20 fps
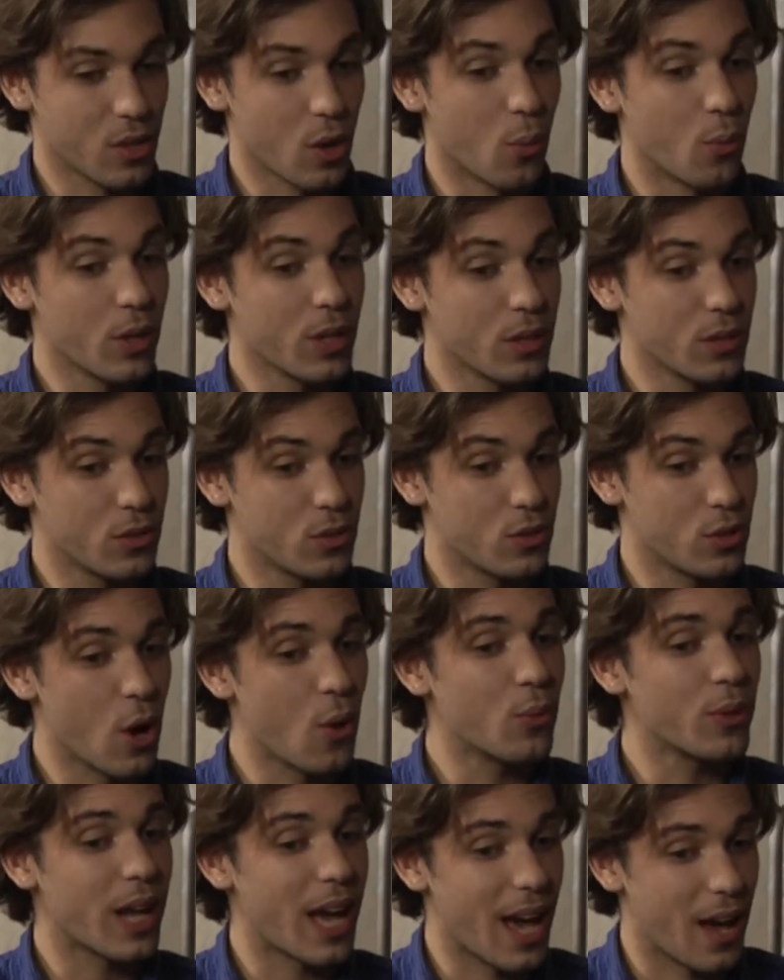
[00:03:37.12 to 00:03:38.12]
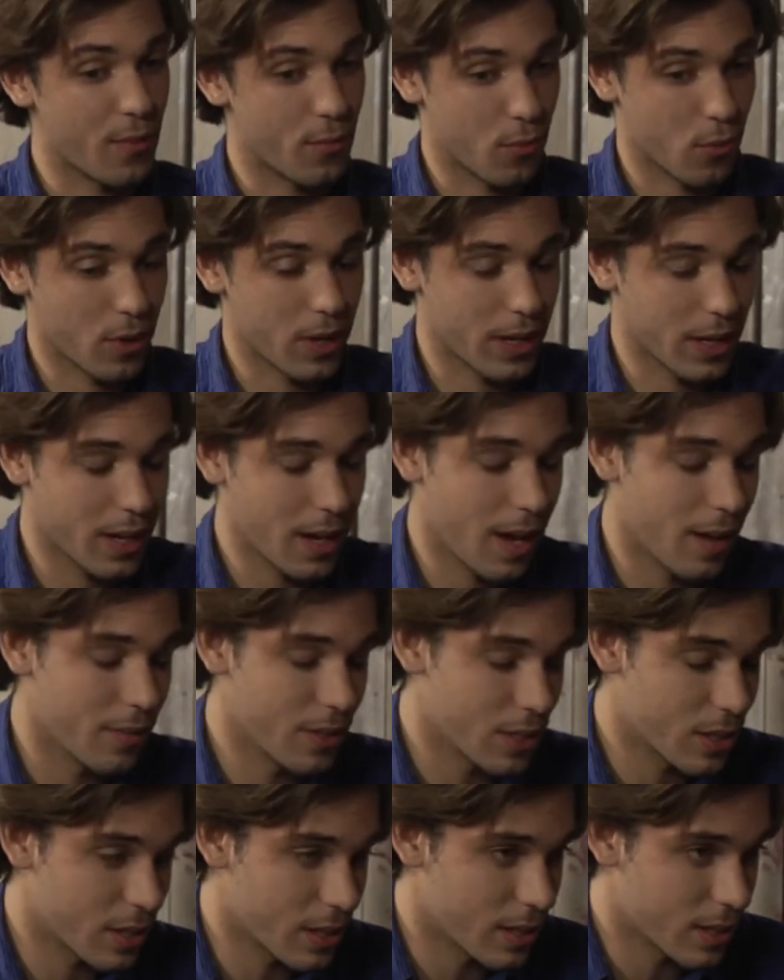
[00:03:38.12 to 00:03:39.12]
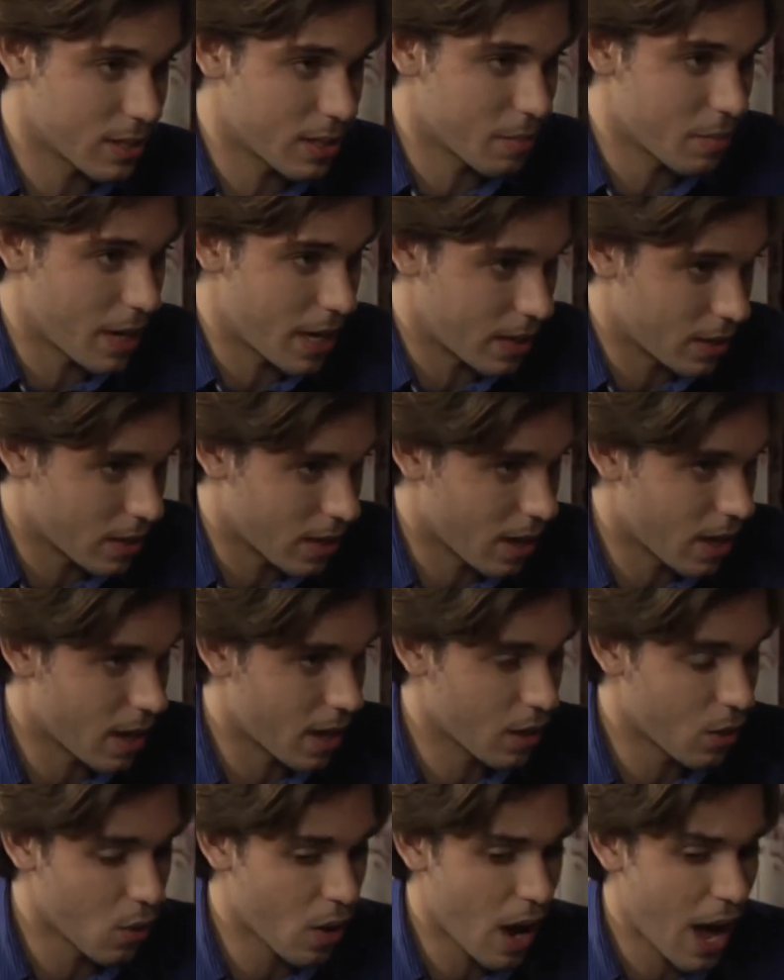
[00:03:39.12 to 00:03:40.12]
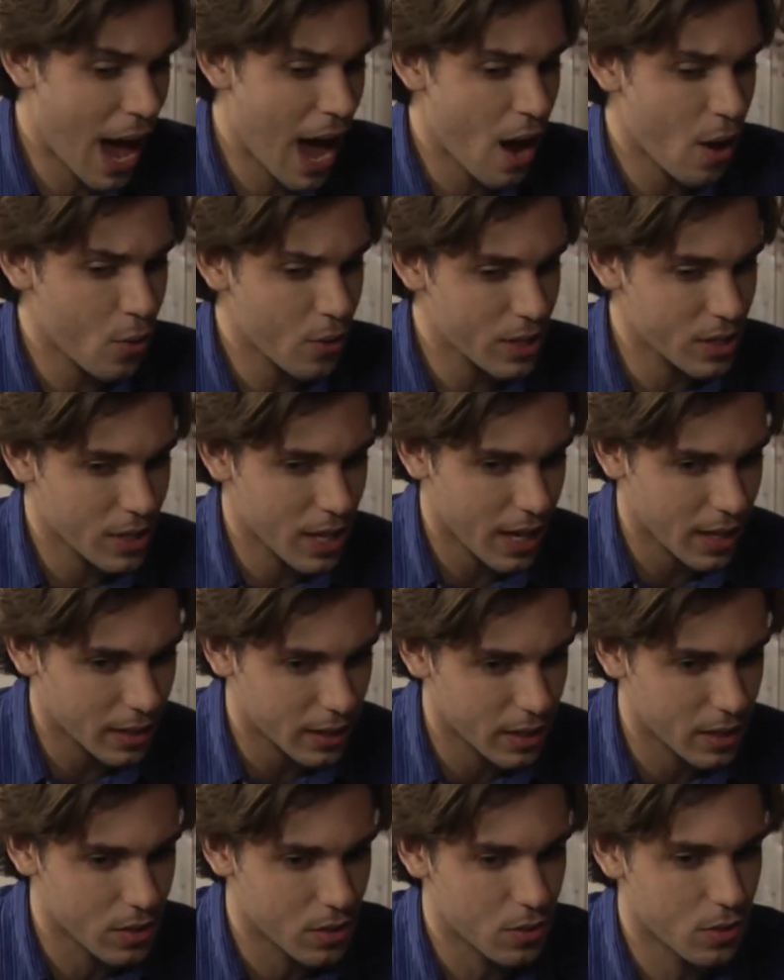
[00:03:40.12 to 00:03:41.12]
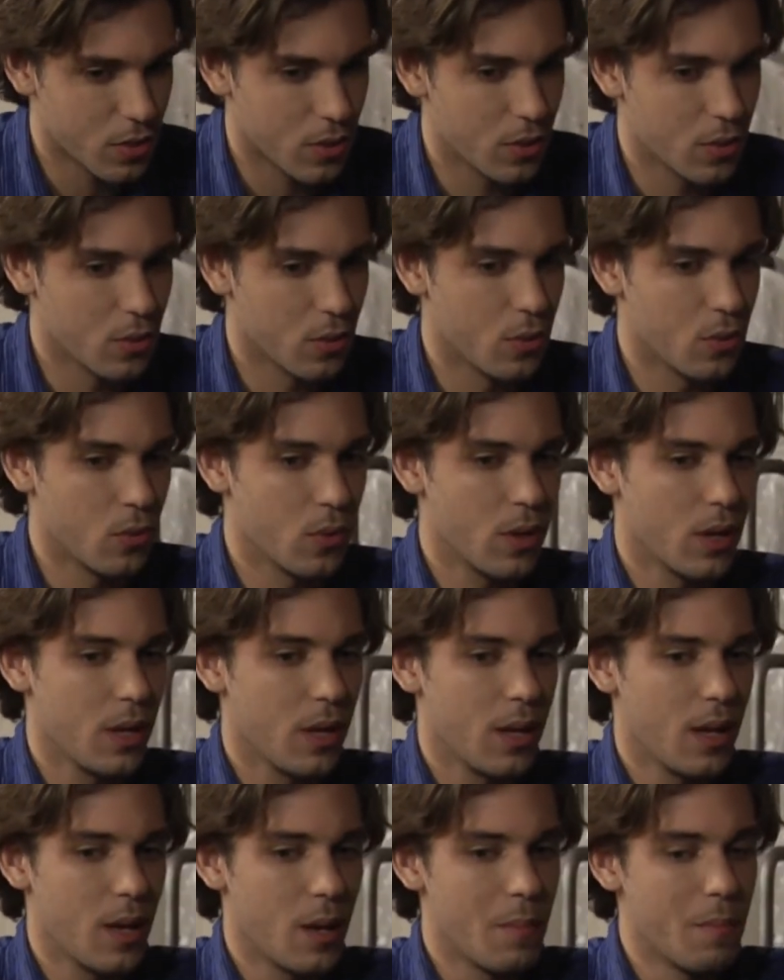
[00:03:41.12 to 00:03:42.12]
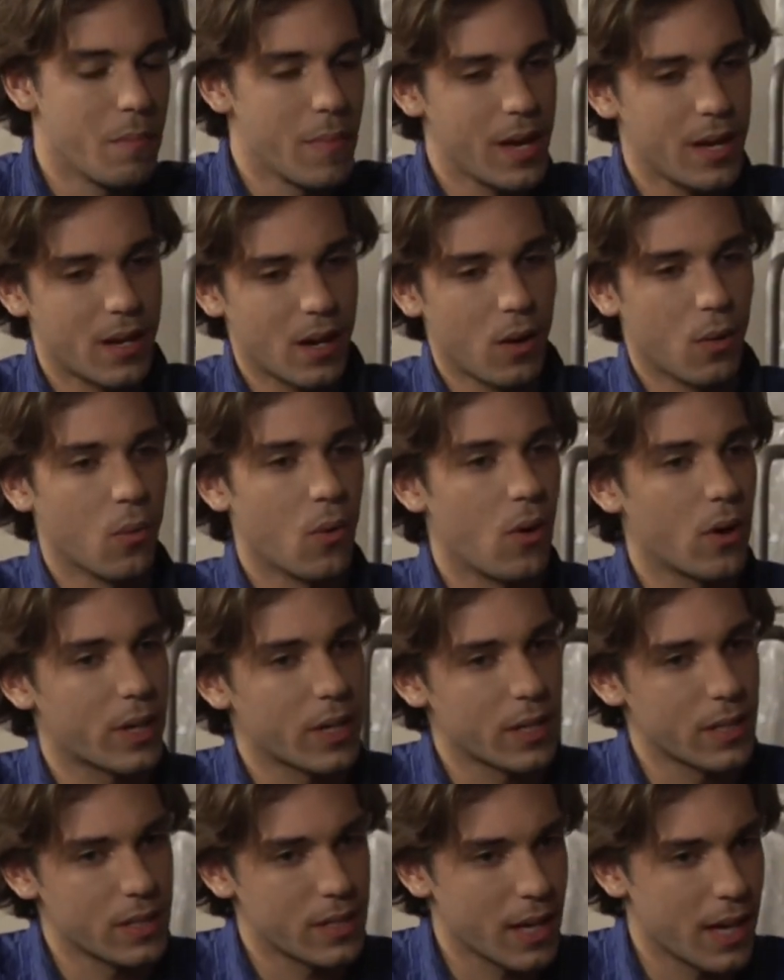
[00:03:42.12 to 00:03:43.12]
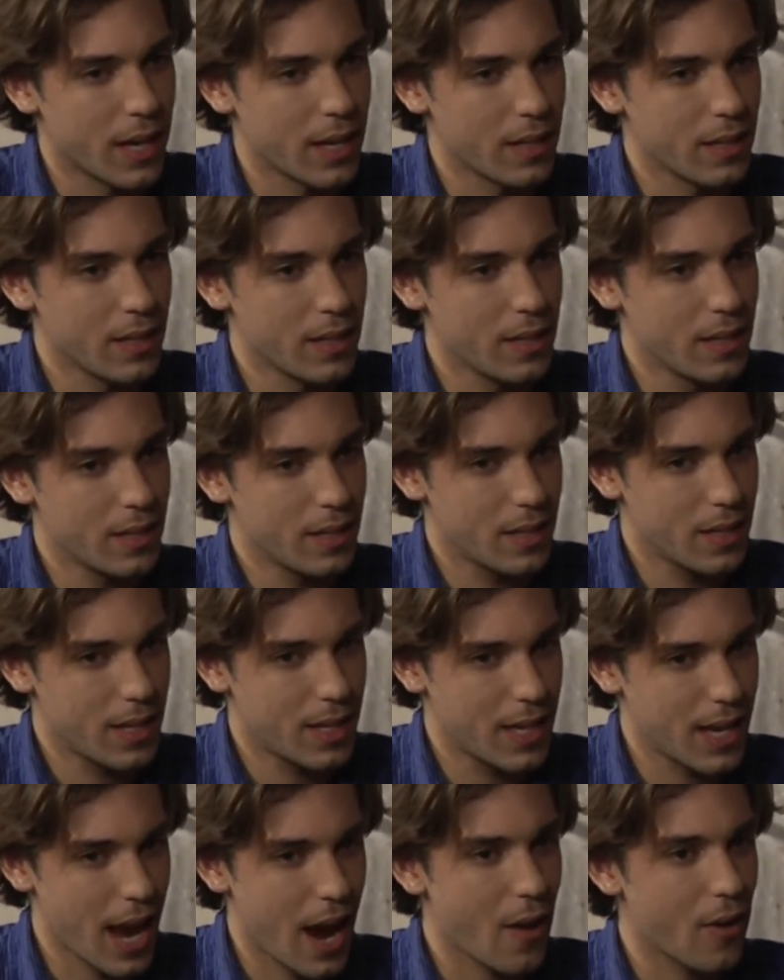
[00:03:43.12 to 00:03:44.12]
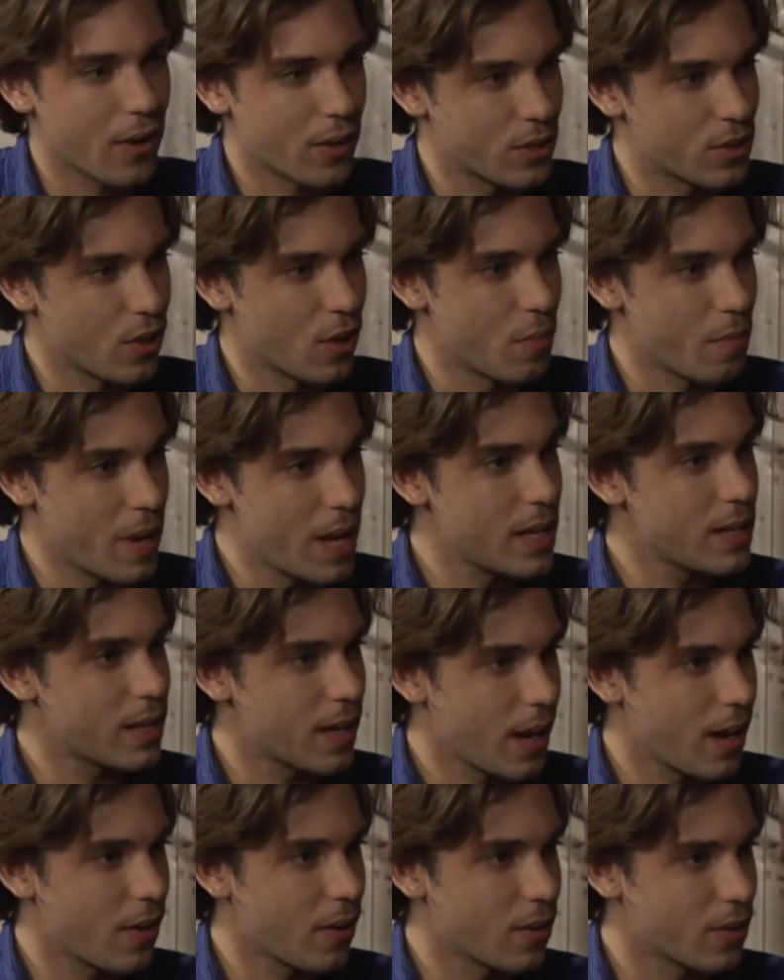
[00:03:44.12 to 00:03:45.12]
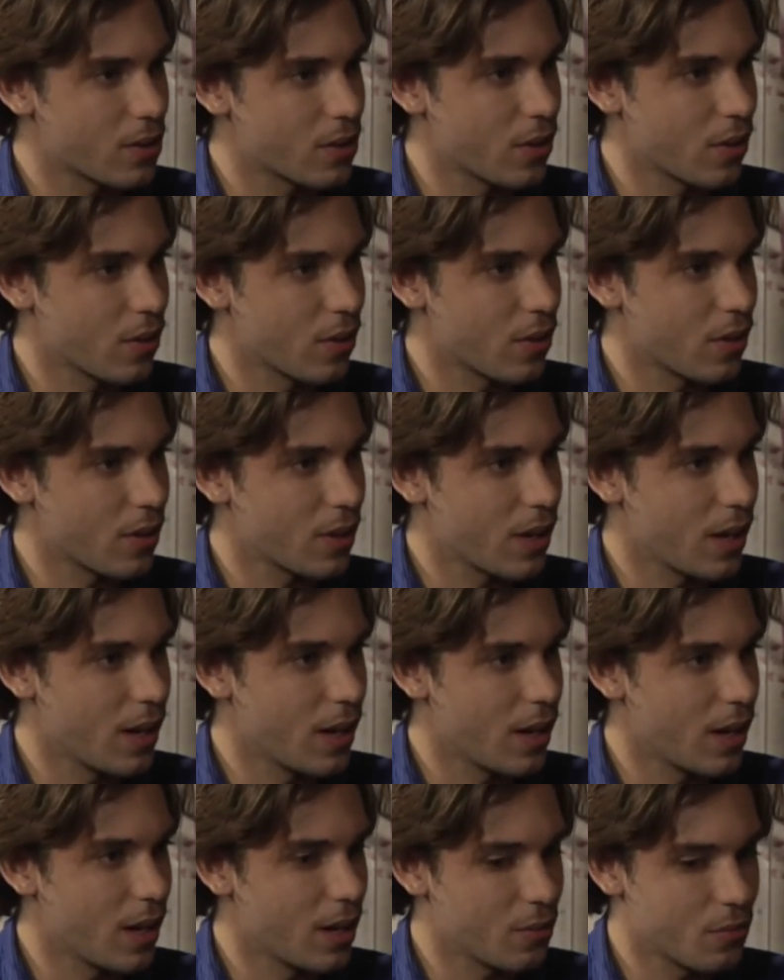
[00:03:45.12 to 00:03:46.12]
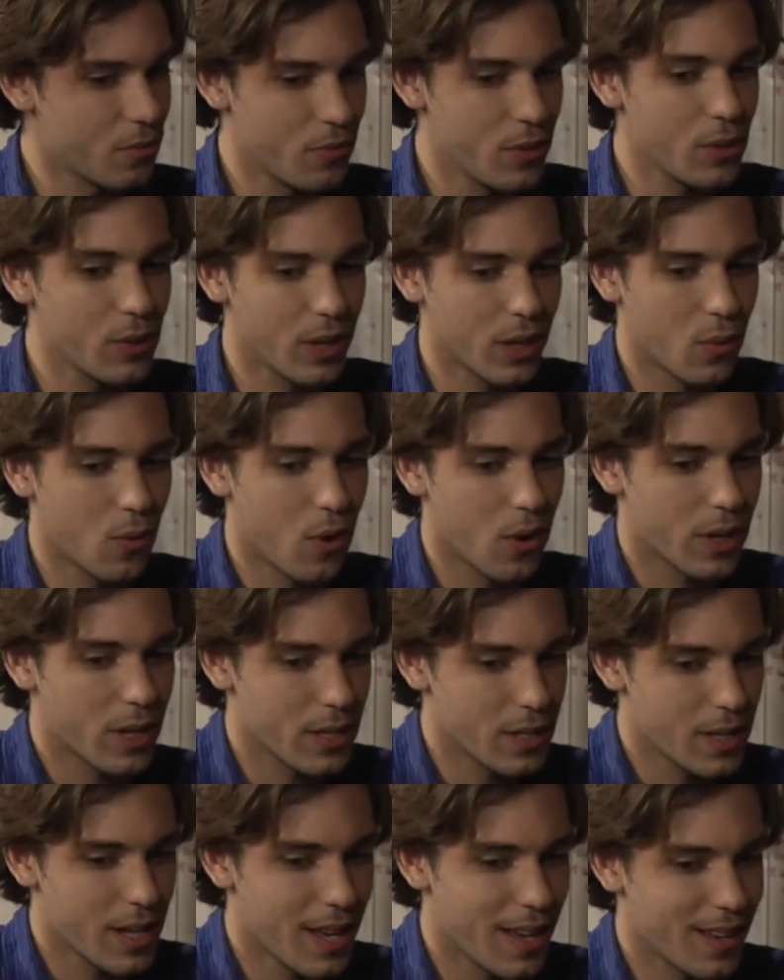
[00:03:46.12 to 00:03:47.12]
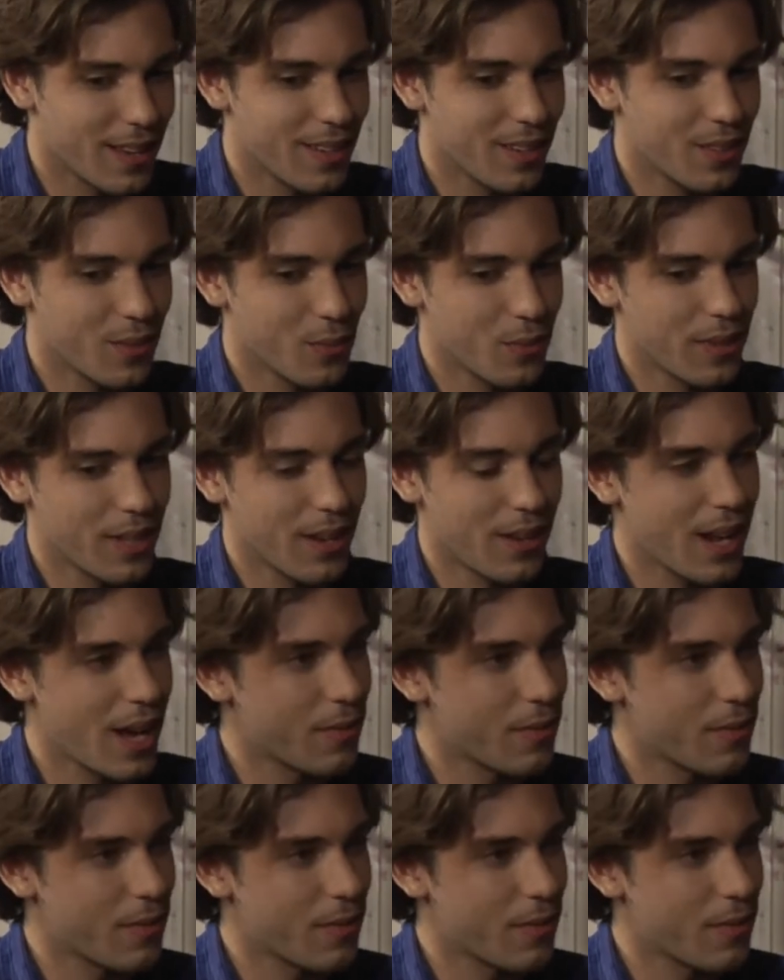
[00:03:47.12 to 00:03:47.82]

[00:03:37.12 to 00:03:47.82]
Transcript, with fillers: so we don't have Rick, obviously, as the main guy. How exactly do you make a Walking Dead character, a main character, feel like Walking Dead without